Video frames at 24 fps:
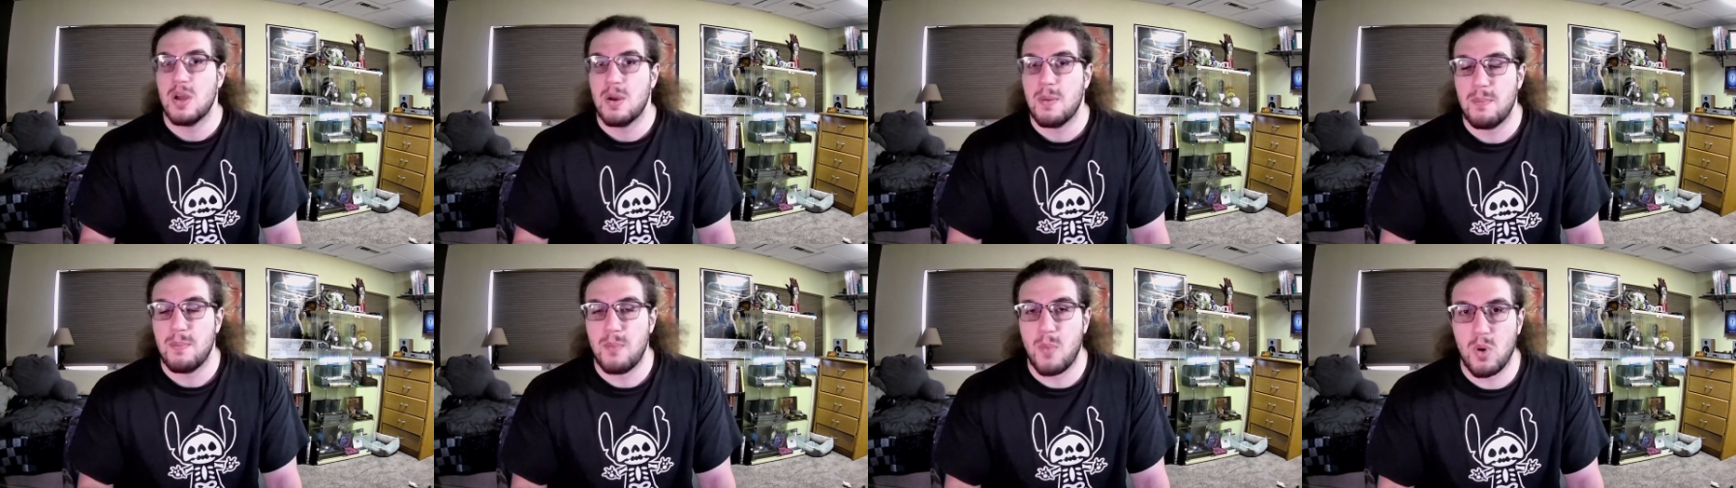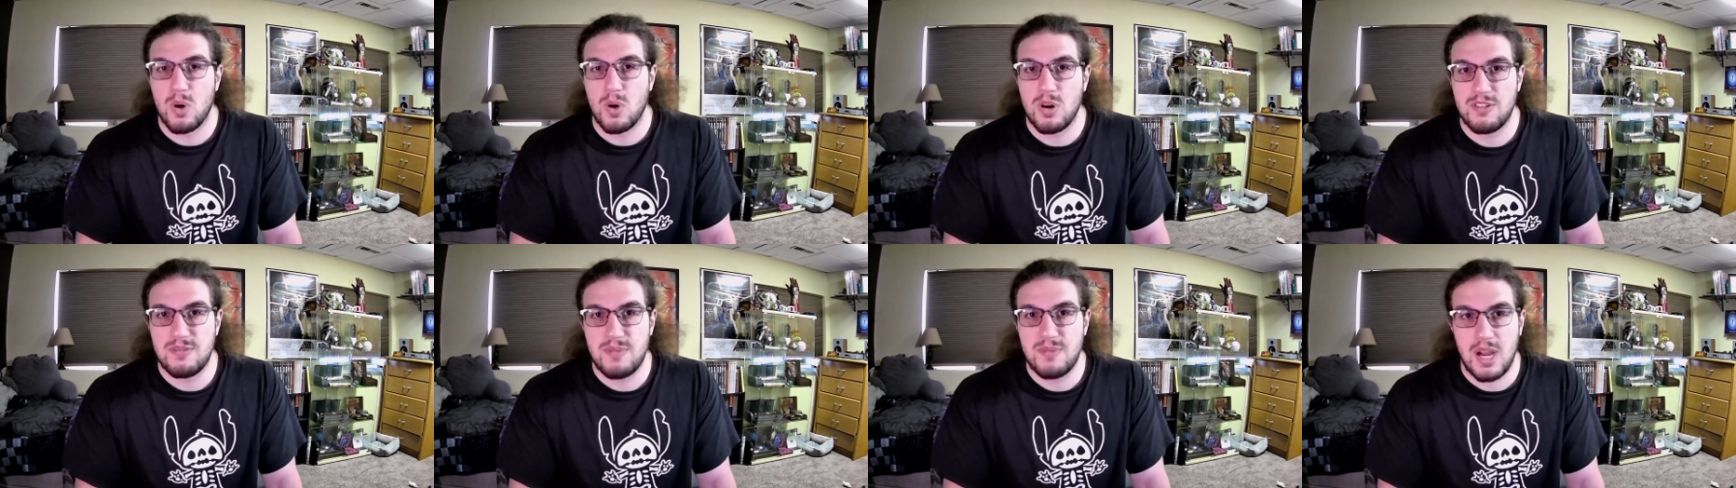more
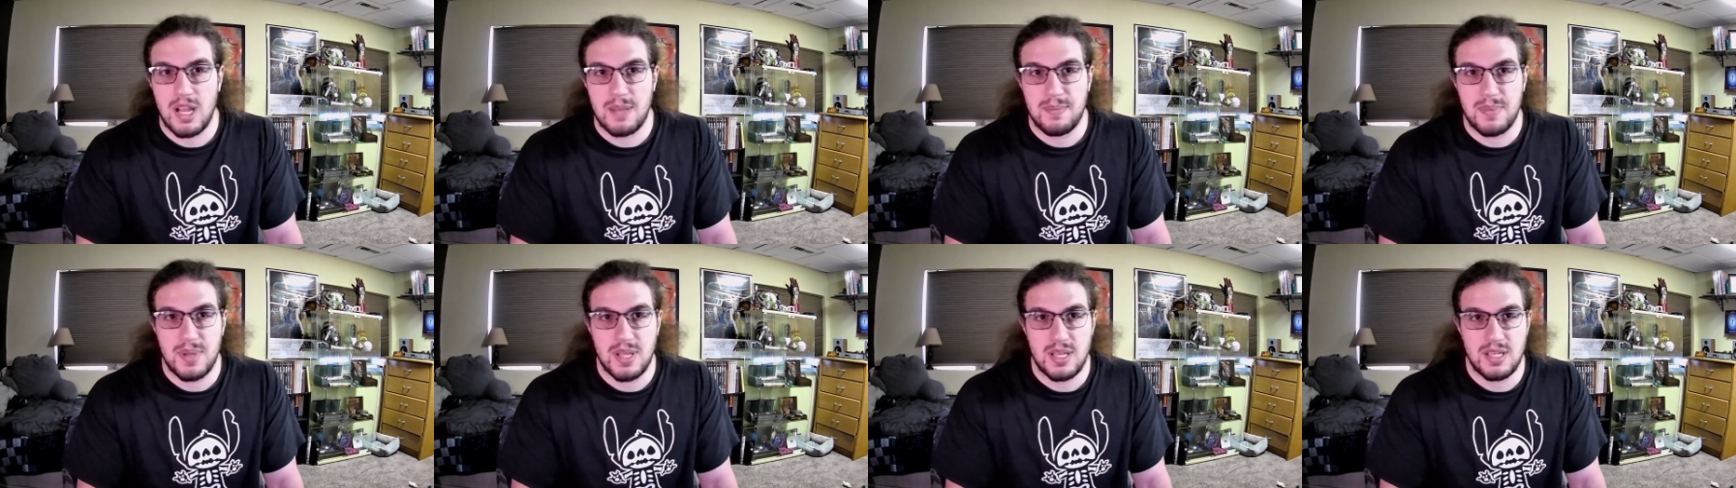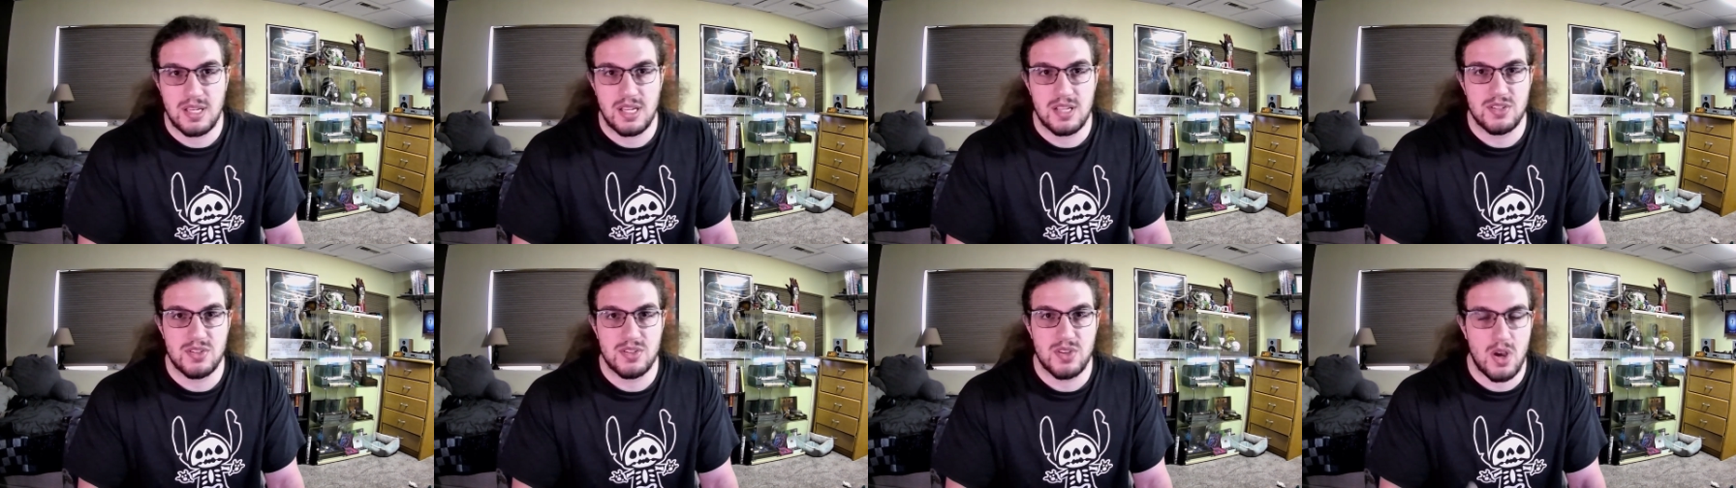of my
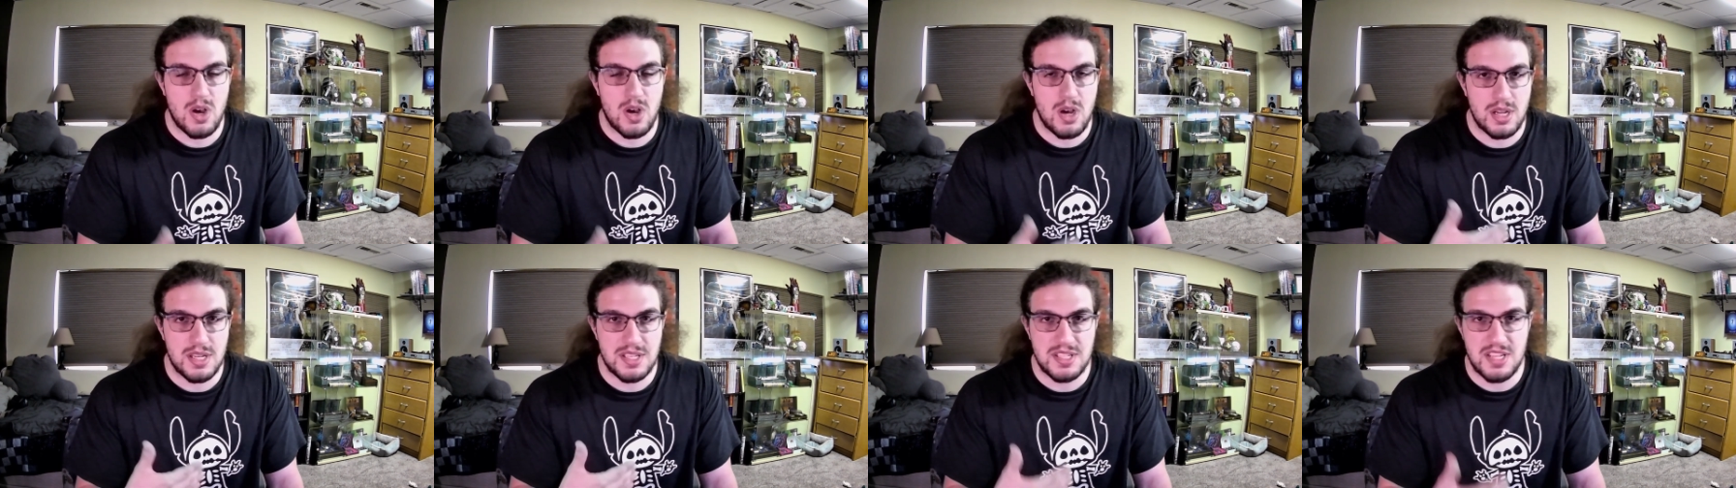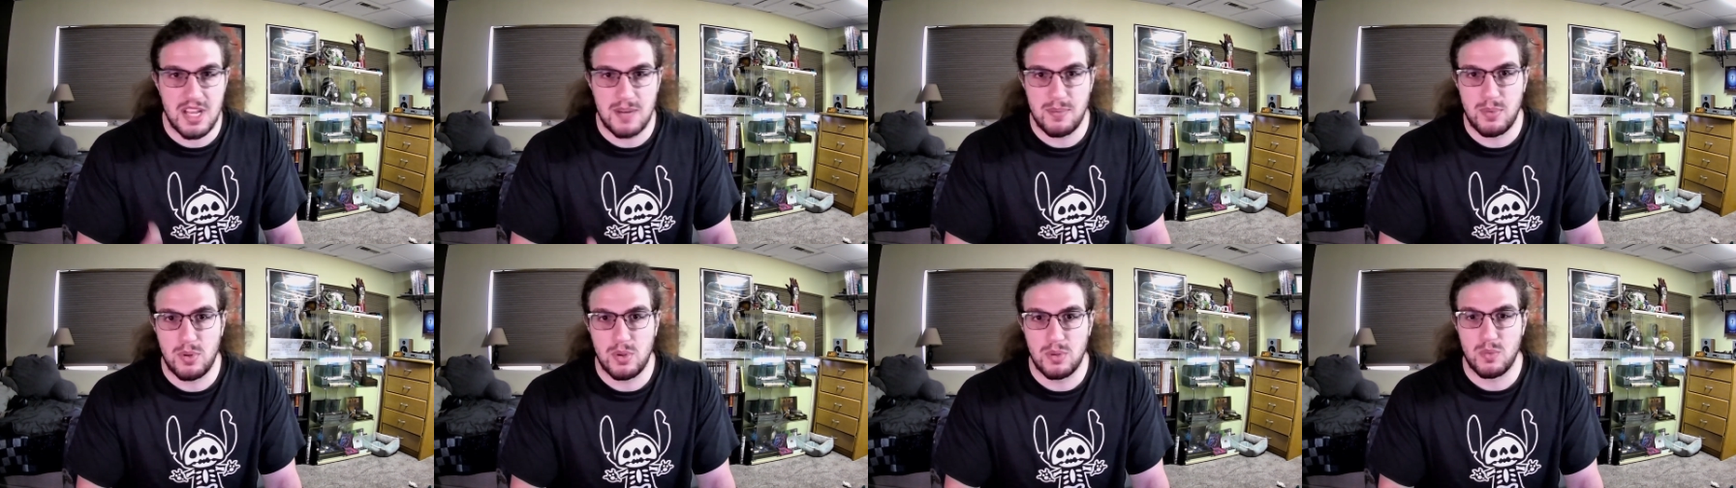opinions on
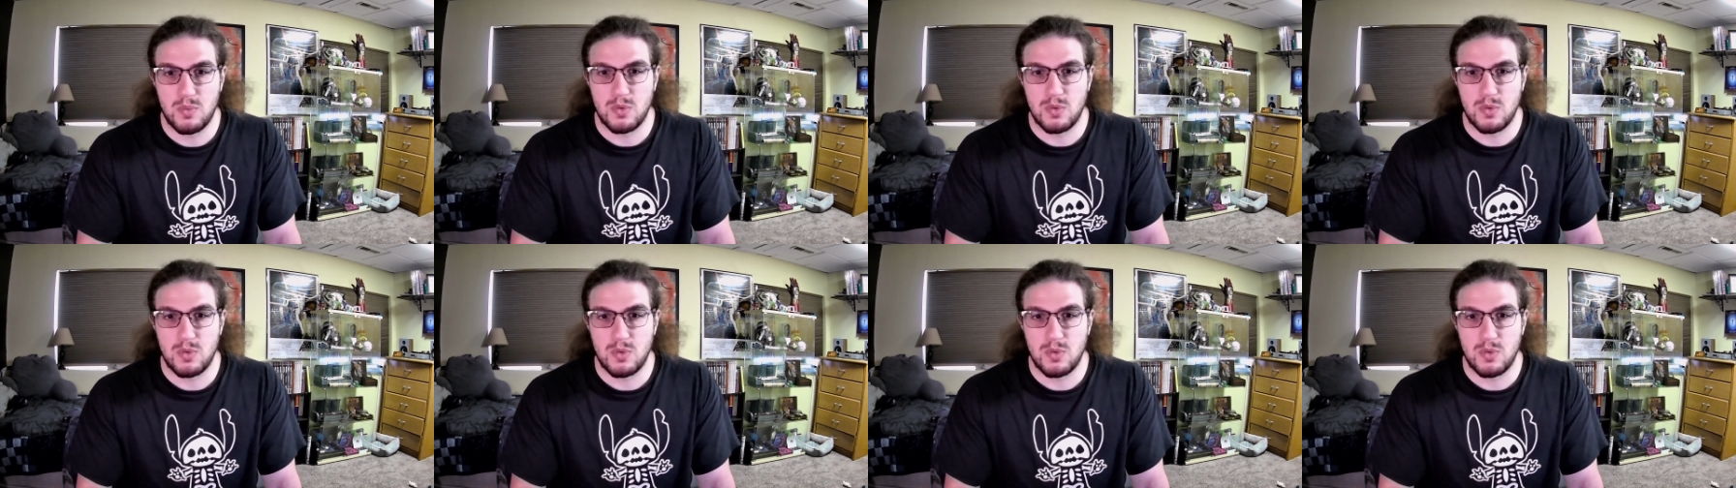Deadpool and